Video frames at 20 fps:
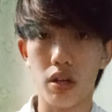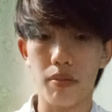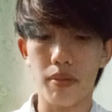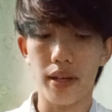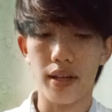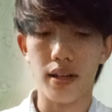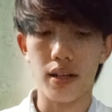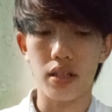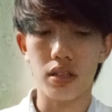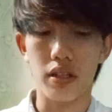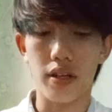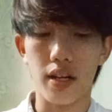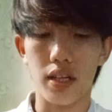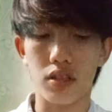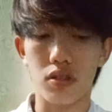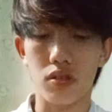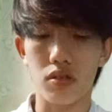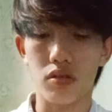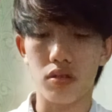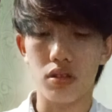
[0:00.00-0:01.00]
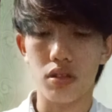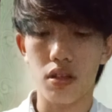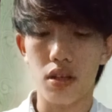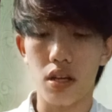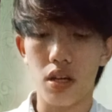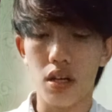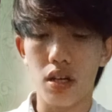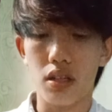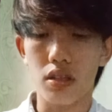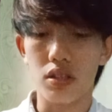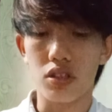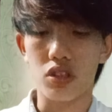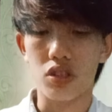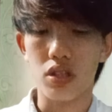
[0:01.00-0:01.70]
The structural unit